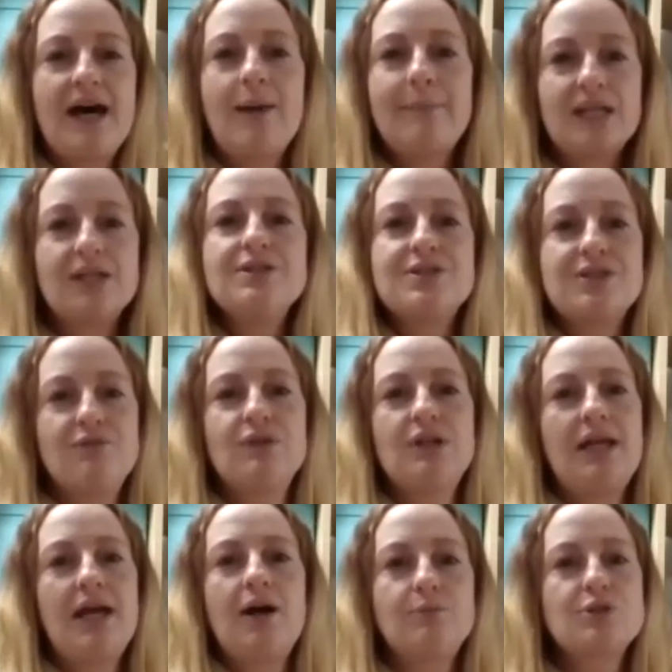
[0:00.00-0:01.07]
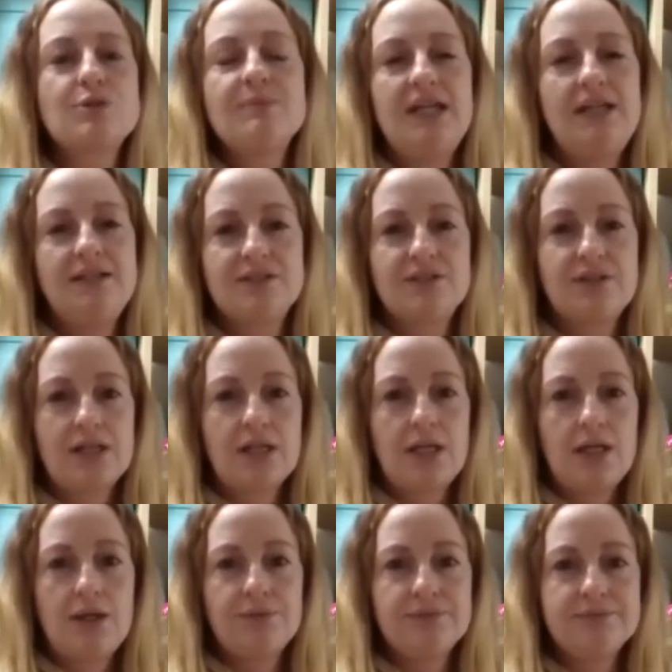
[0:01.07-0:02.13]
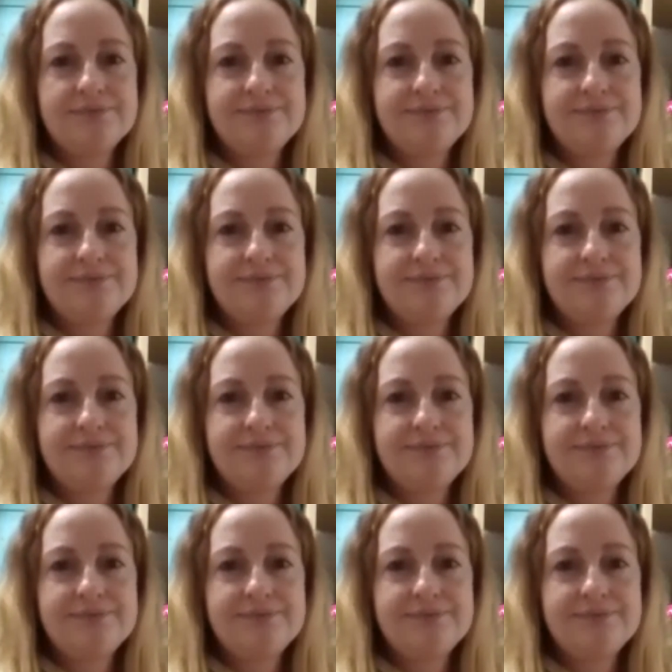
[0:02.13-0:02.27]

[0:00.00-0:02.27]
in that, because it really helped me. So thank you.